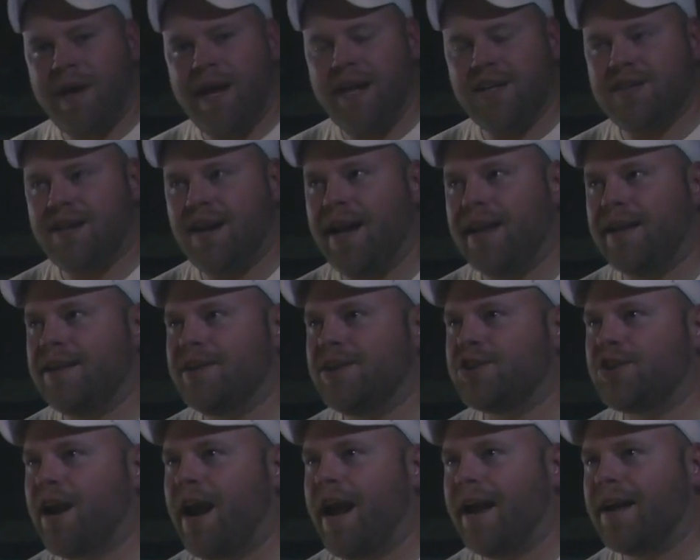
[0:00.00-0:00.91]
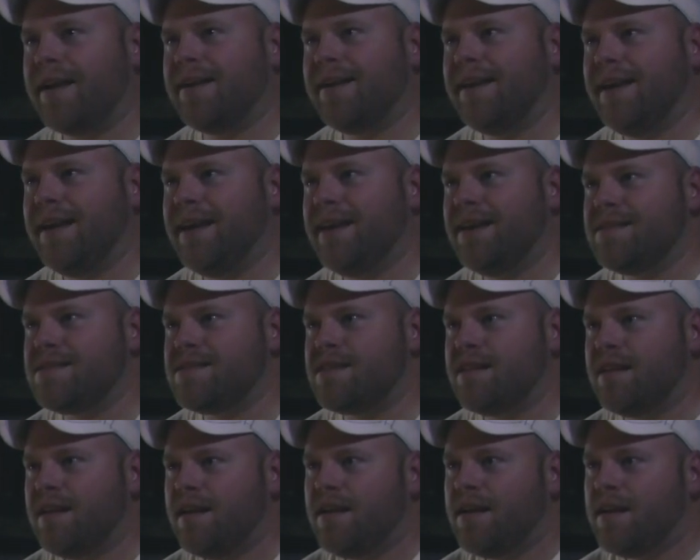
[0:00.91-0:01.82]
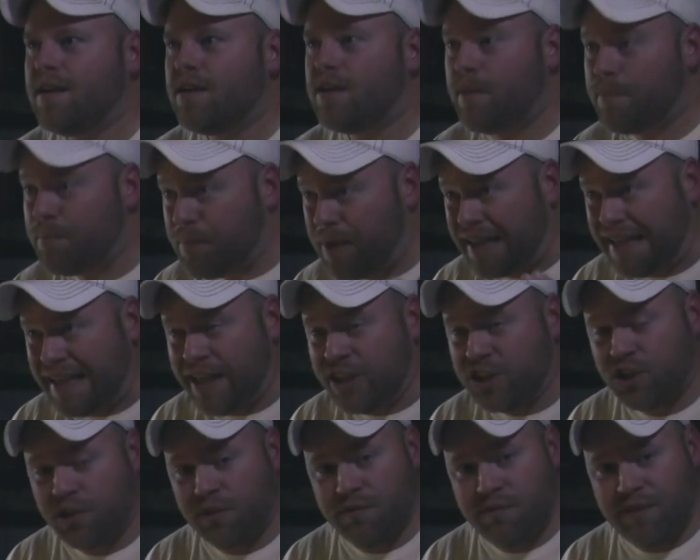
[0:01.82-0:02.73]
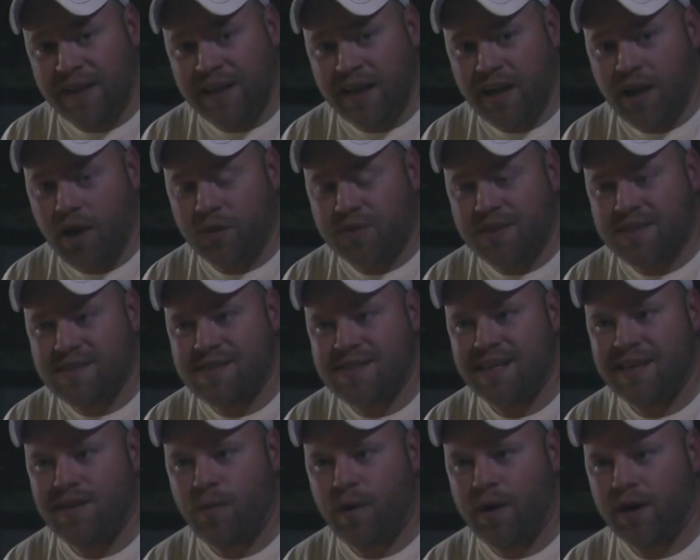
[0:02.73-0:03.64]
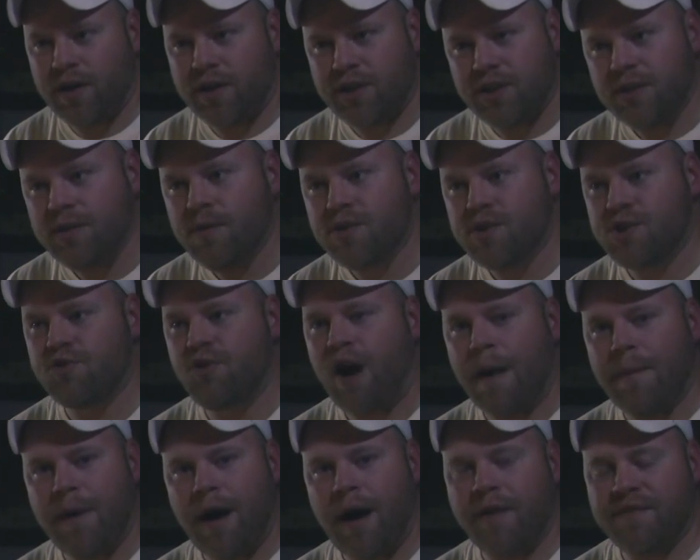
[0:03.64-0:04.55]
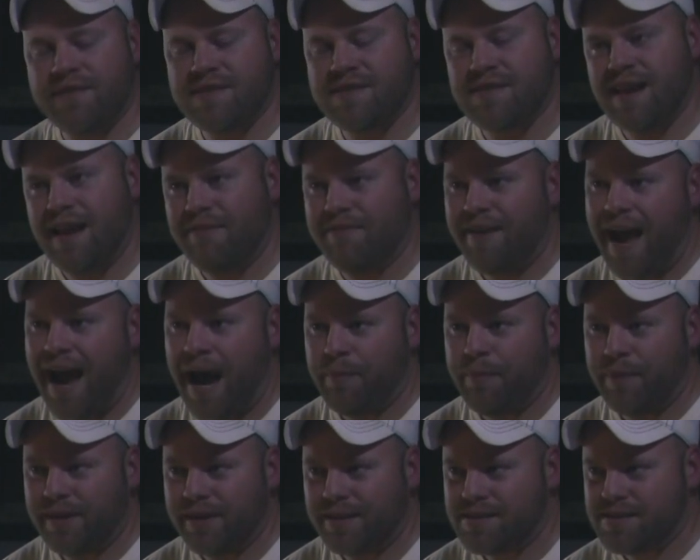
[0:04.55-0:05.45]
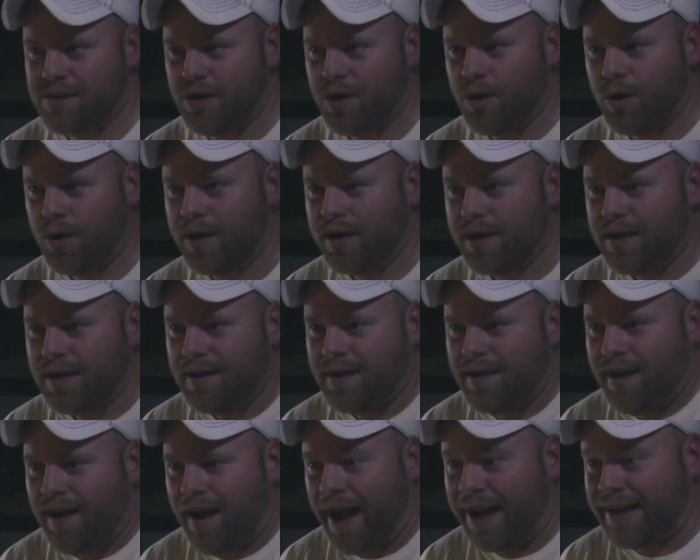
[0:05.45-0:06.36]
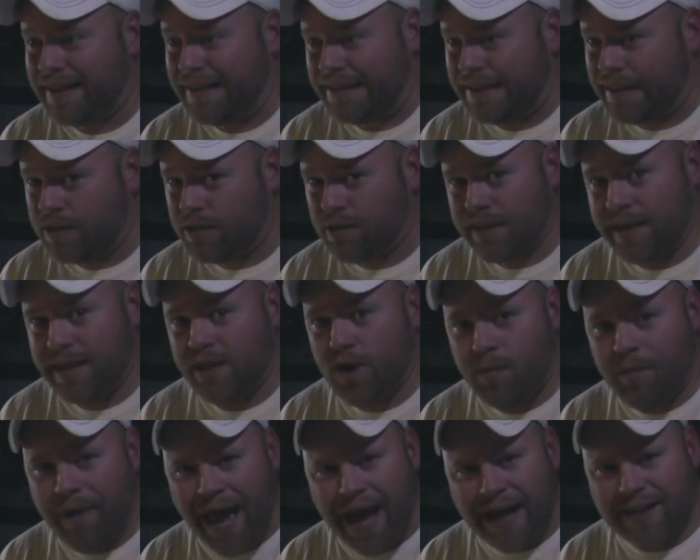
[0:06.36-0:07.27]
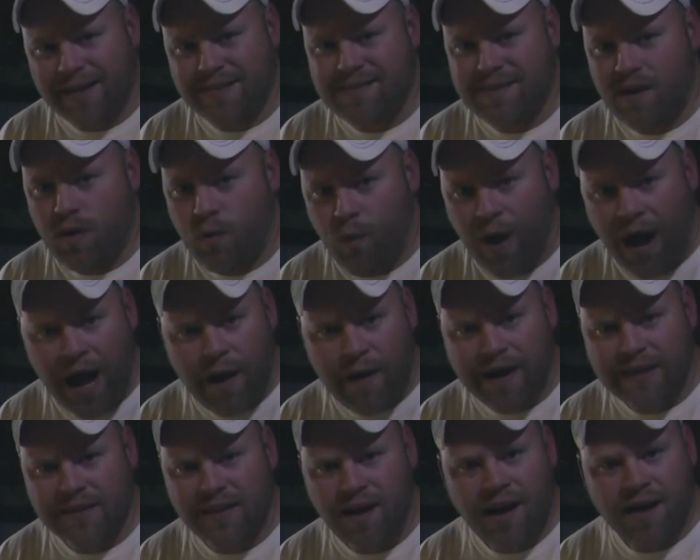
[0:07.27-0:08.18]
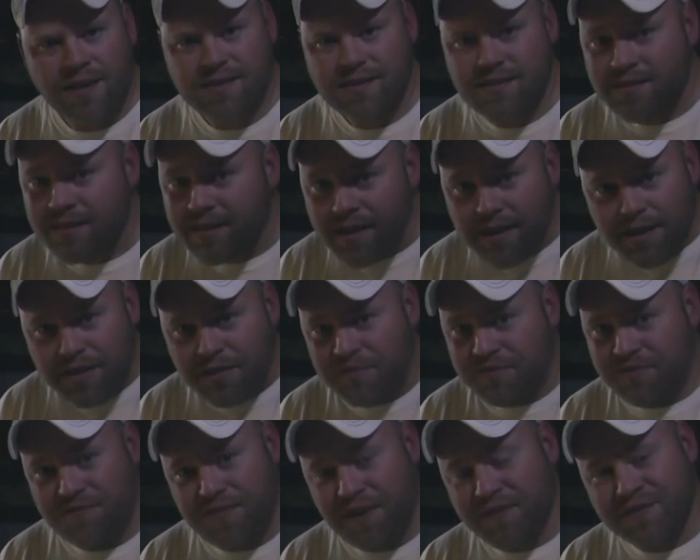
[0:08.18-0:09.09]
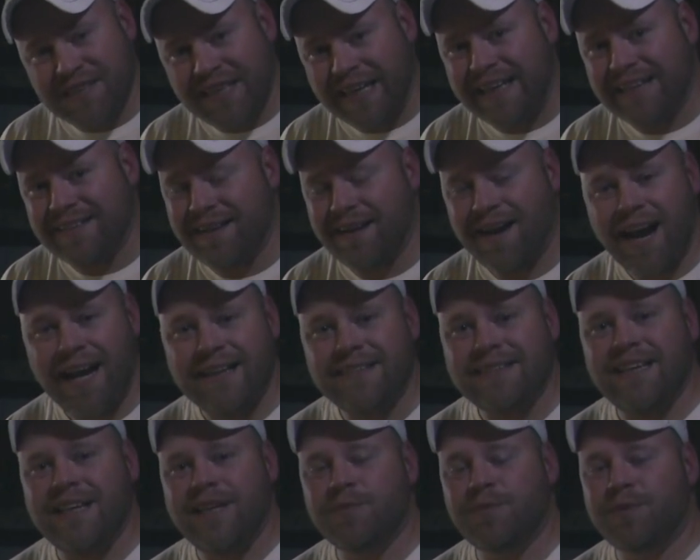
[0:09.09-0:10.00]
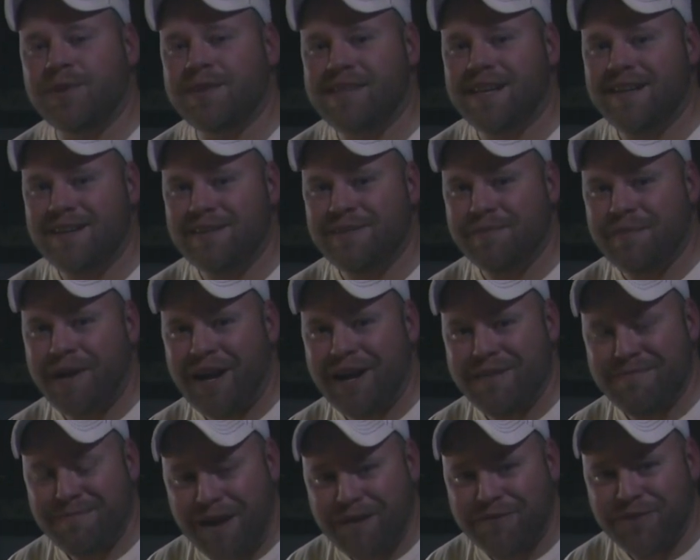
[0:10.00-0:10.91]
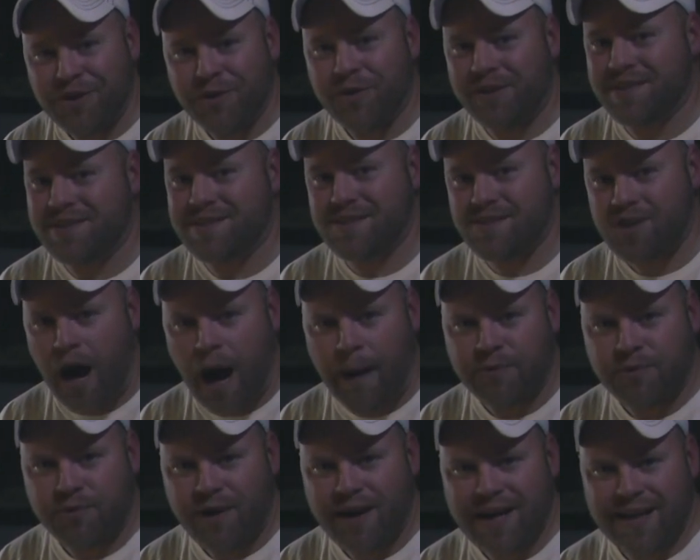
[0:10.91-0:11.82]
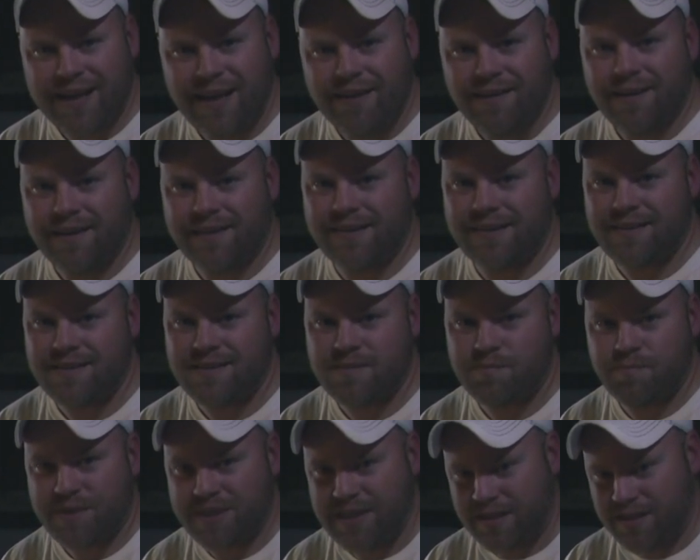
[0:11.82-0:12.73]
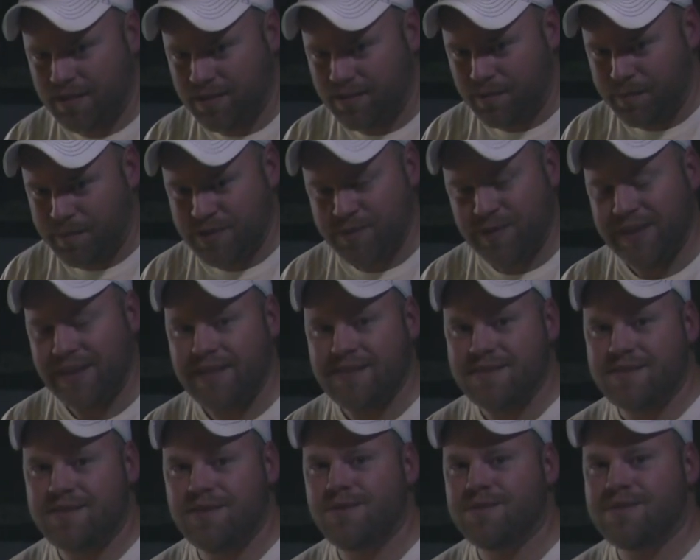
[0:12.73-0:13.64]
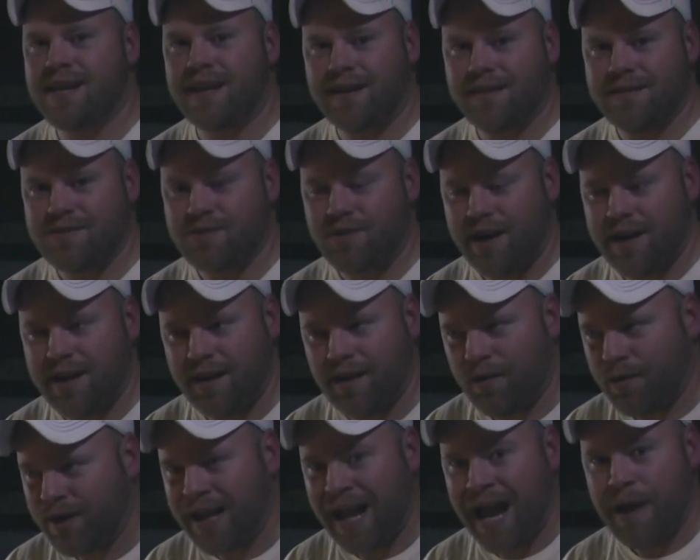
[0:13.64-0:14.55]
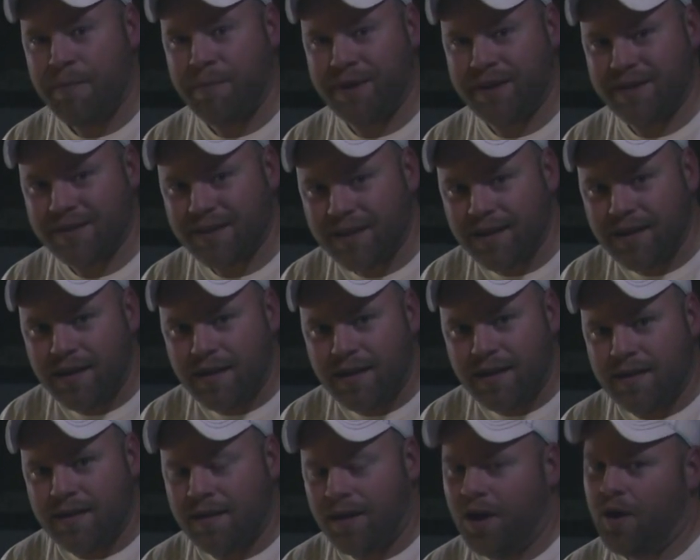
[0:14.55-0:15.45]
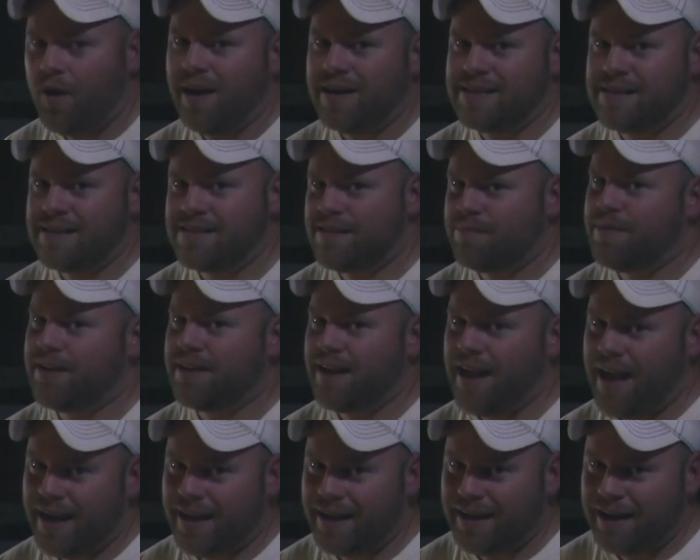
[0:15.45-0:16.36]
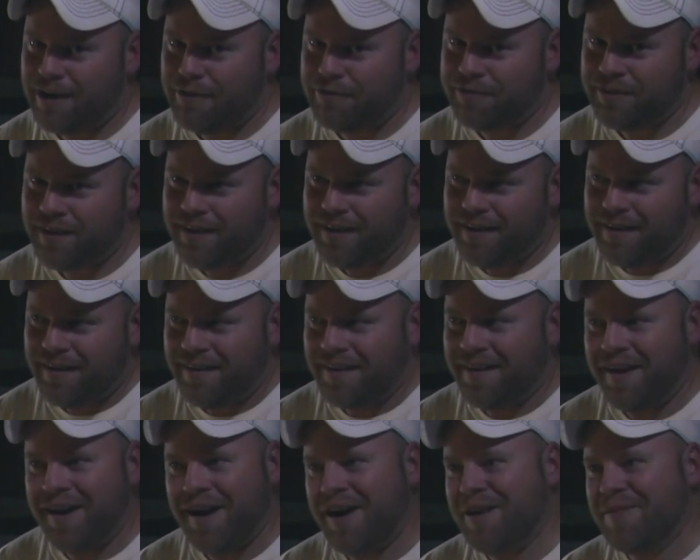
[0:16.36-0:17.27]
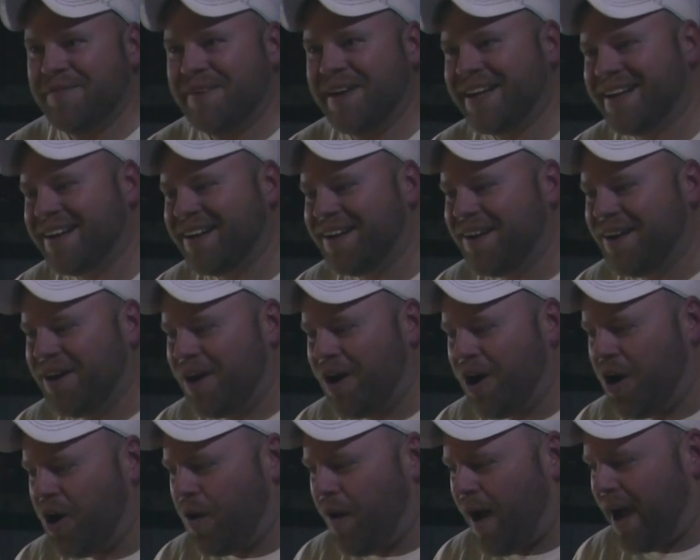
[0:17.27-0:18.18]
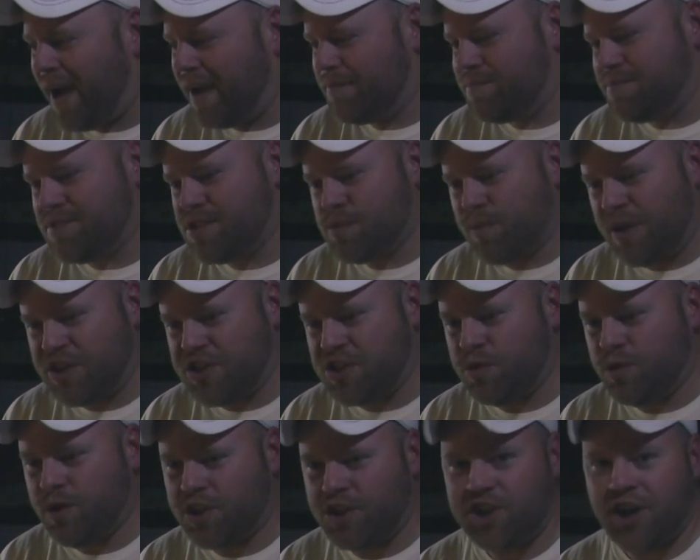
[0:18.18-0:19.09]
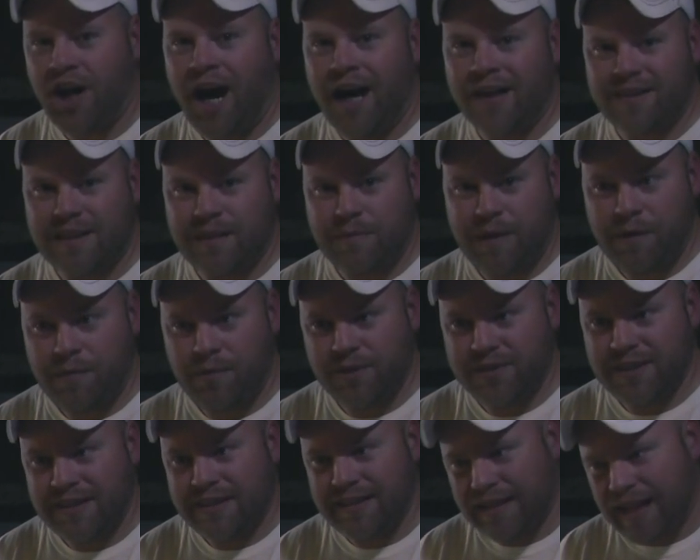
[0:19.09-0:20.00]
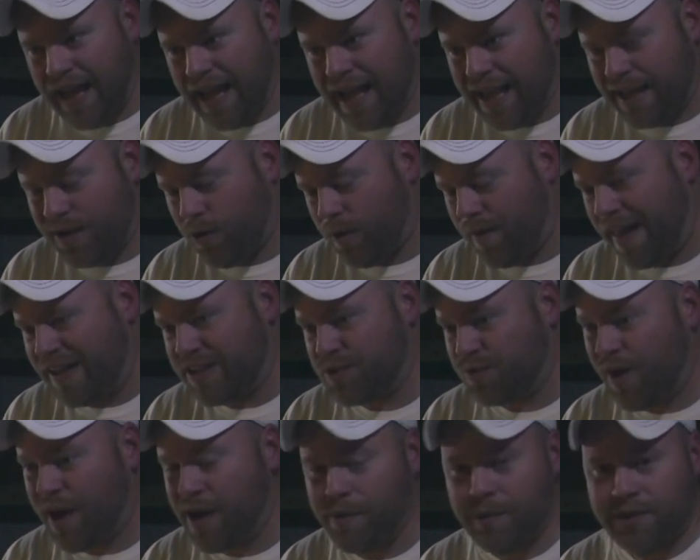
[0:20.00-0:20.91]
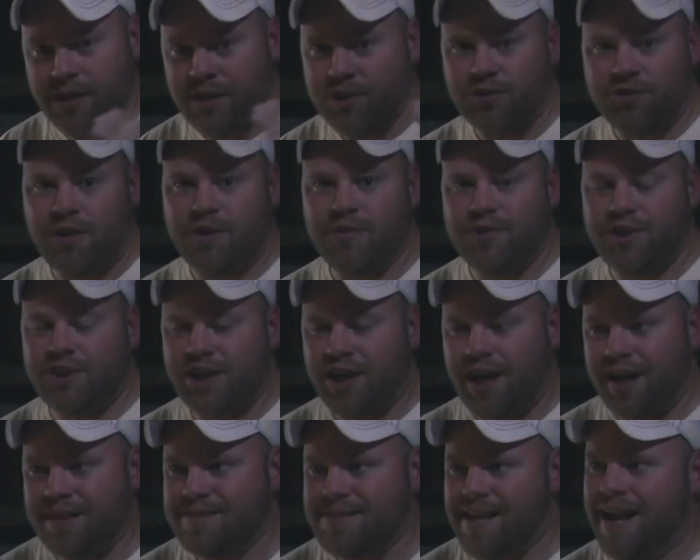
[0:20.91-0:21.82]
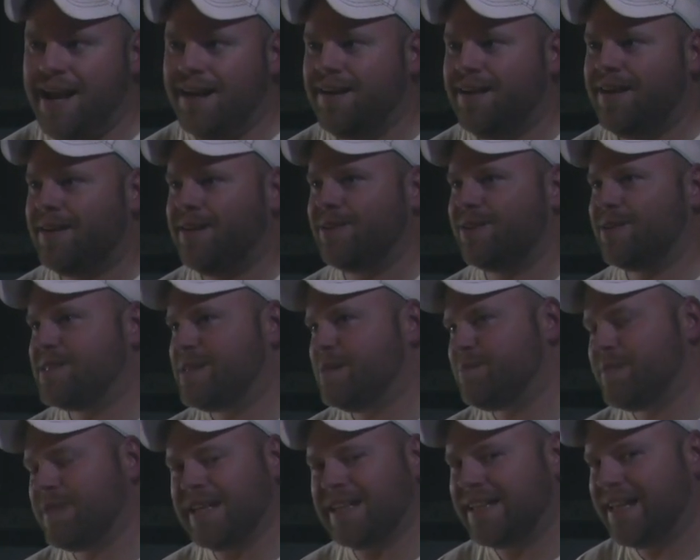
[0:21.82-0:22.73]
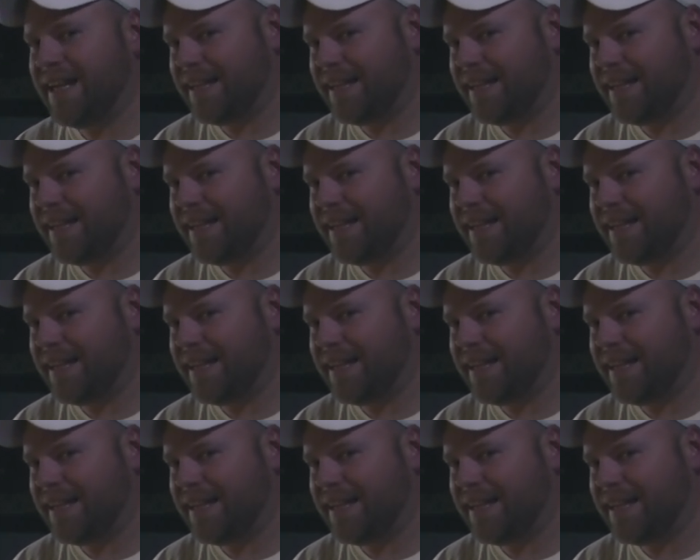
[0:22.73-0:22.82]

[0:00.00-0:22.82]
page that I can track is each video to see where huge drop-offs have happened. So I can literally go back and say, oh wow, I lost 15 to 19% of my viewers stopped right here at this particular, between this 2 seconds right here. What happened? Oh, I said something negative. Oh, I switched to a shot that people didn't like, or that's right when the drone shots ended or something